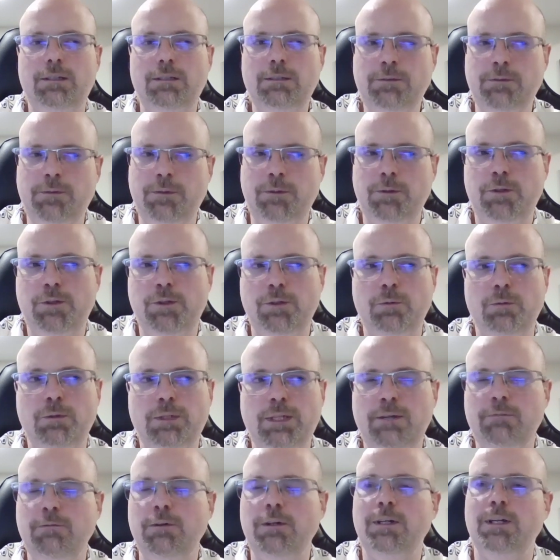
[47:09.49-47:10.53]
to
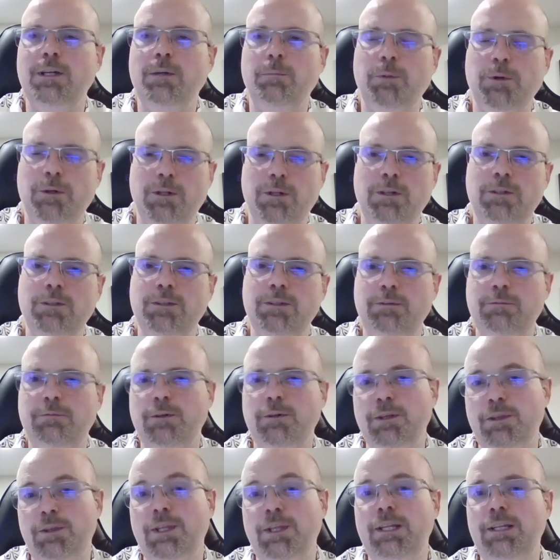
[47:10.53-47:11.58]
live a, a, productive,
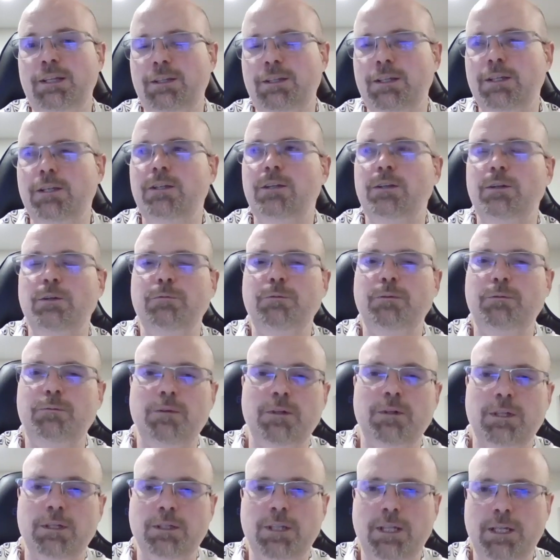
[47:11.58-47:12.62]
authentic, you know,
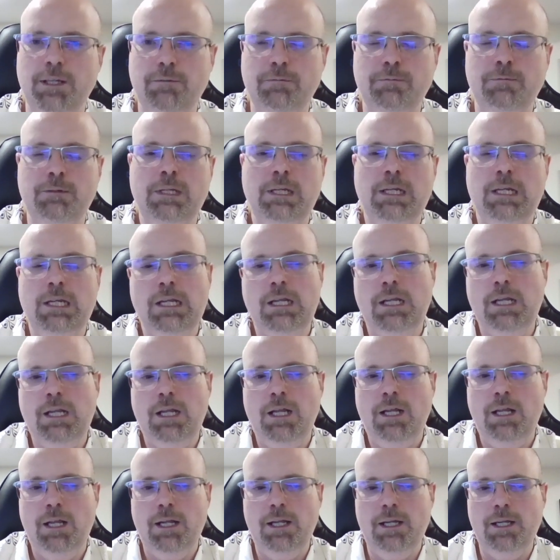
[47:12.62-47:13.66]
fulfilling life.
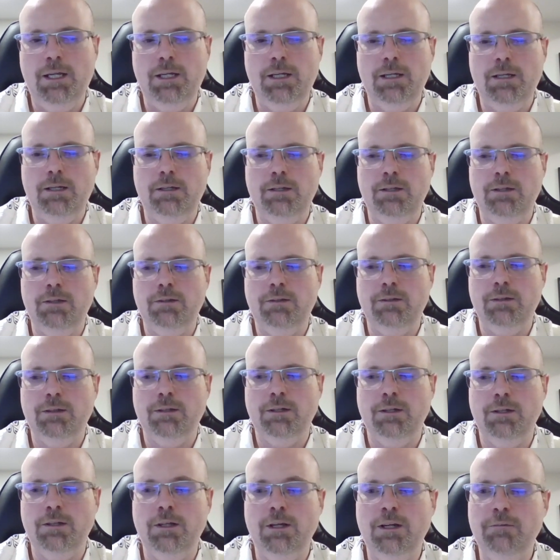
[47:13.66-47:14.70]
And
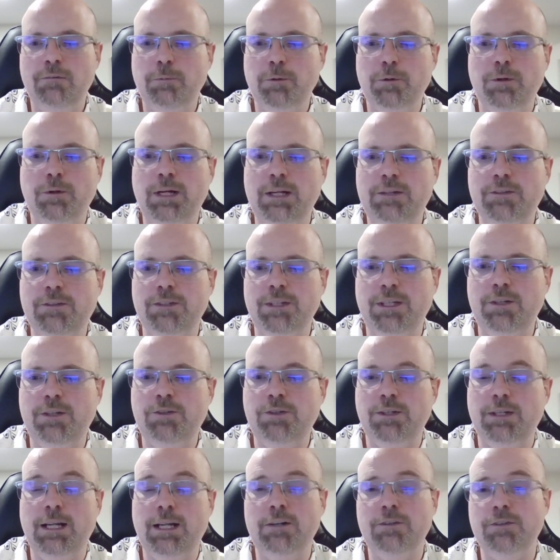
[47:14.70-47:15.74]
uh, a lot of
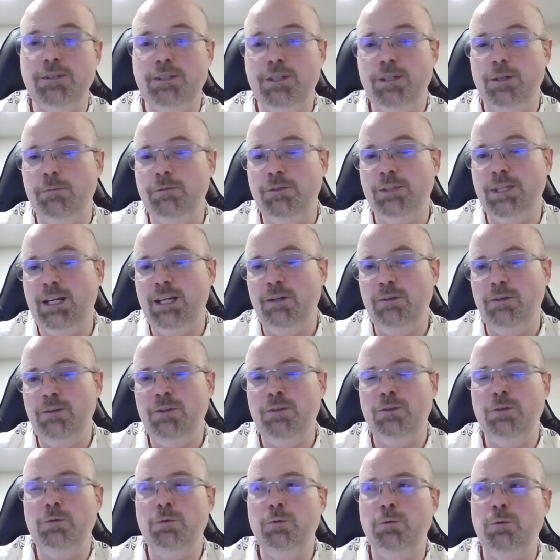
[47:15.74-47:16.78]
procrastination actually comes down
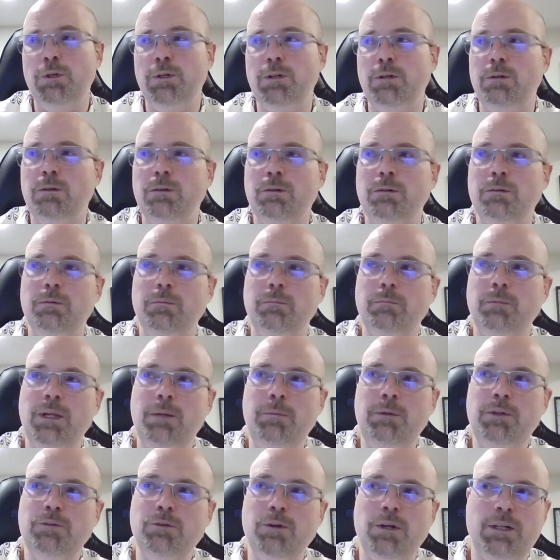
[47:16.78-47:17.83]
to where
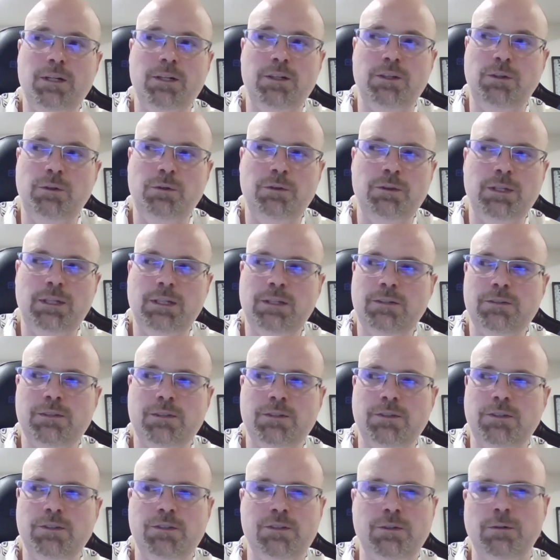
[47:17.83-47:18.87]
maybe trying to do things
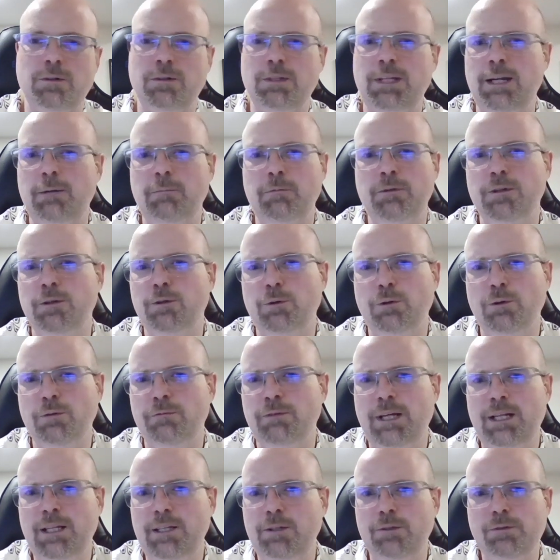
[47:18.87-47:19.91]
that just don't align with our core
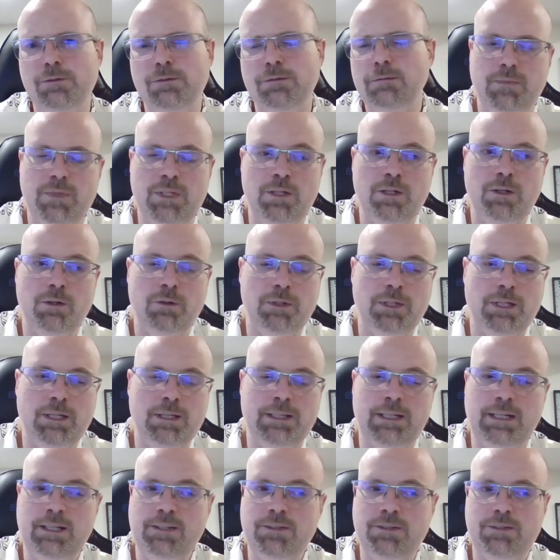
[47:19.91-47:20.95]
values. You know
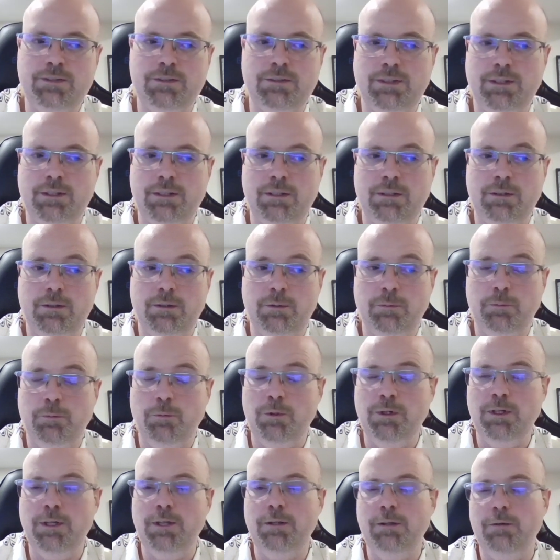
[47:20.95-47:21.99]
that that's uh, the,
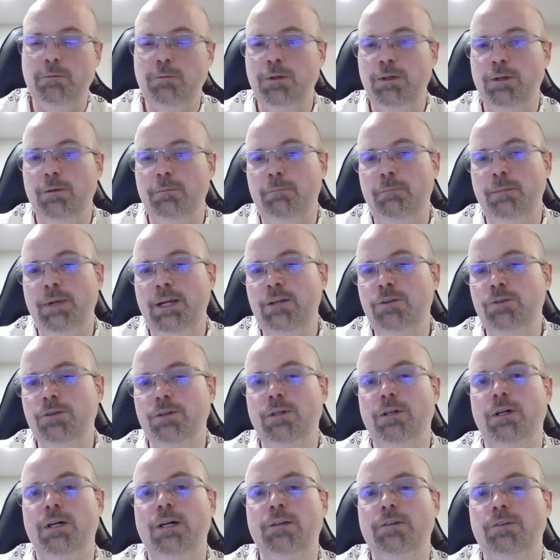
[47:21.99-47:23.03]
one of the one of the major
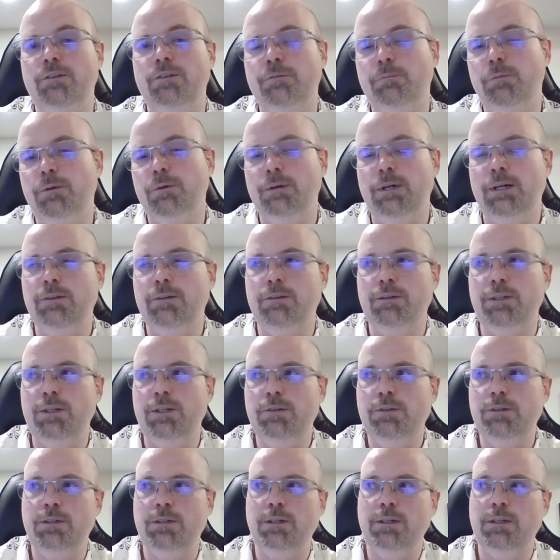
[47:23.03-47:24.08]
causes of
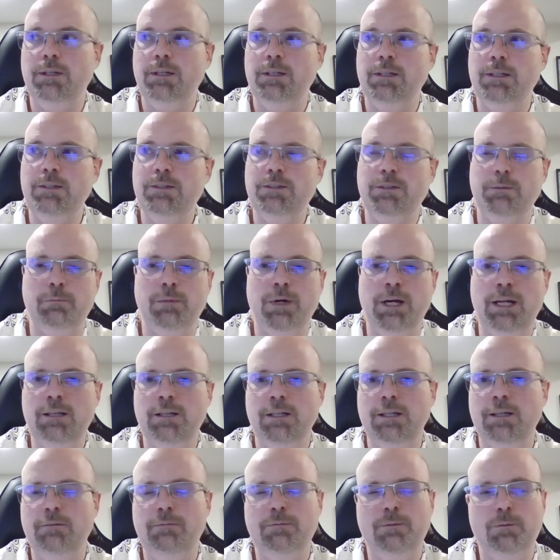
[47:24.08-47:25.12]
procrastination. At least in my
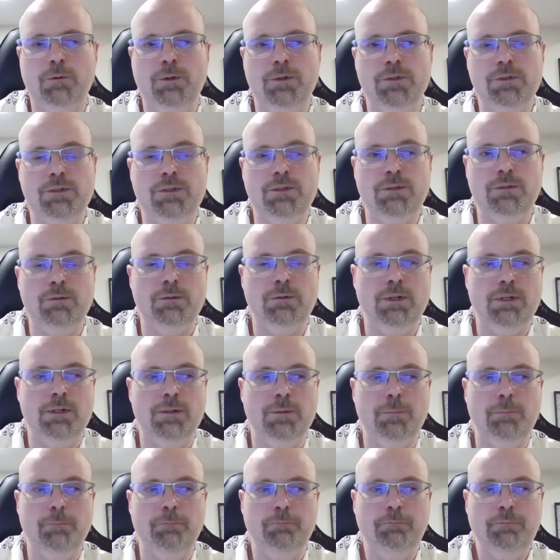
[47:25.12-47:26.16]
life, it was too.
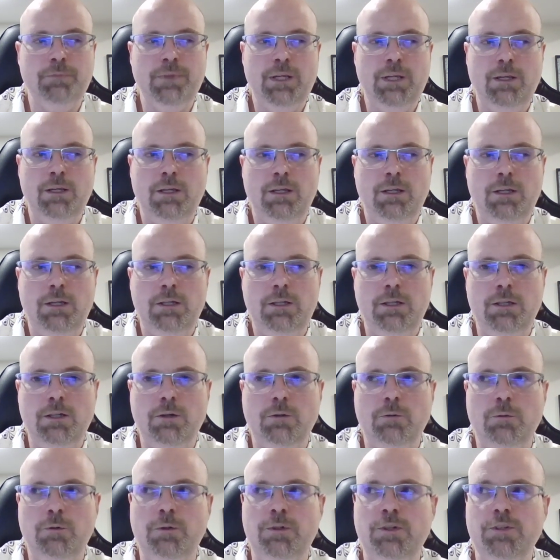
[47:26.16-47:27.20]
Um, you
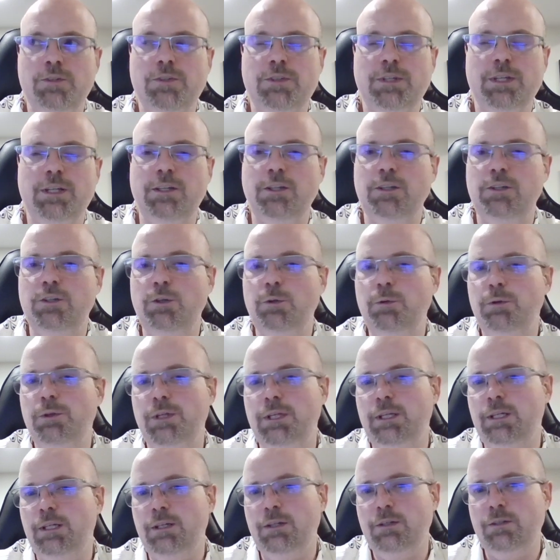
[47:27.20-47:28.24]
know, we just tend to do
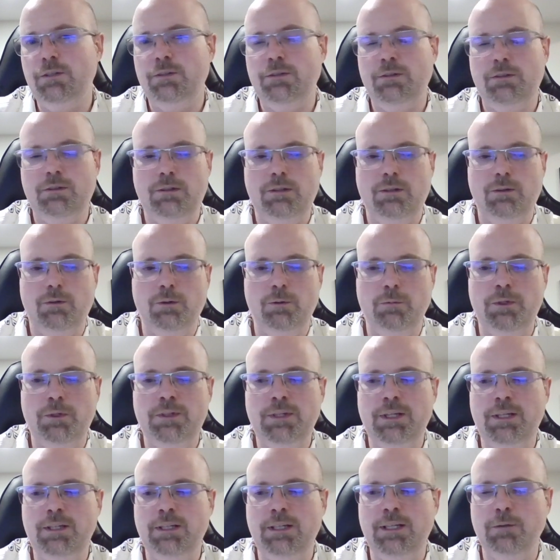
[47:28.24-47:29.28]
things or we
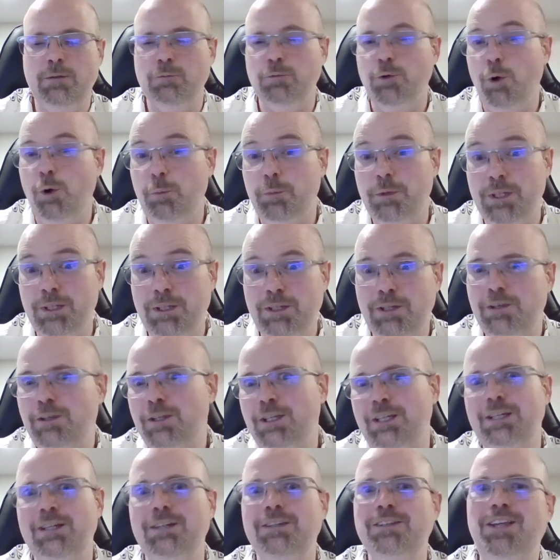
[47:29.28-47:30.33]
tend to get roped into
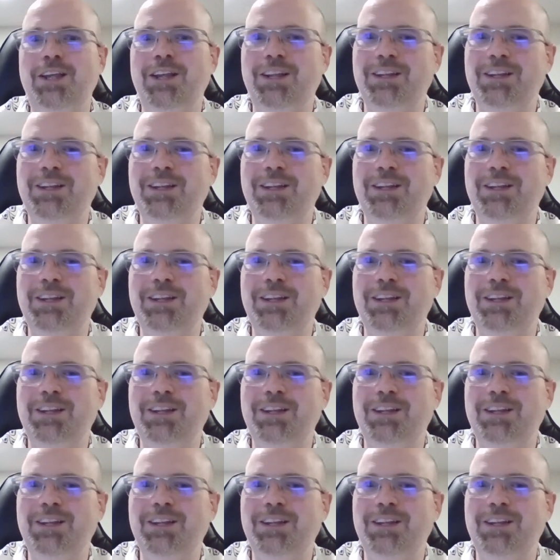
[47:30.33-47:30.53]
things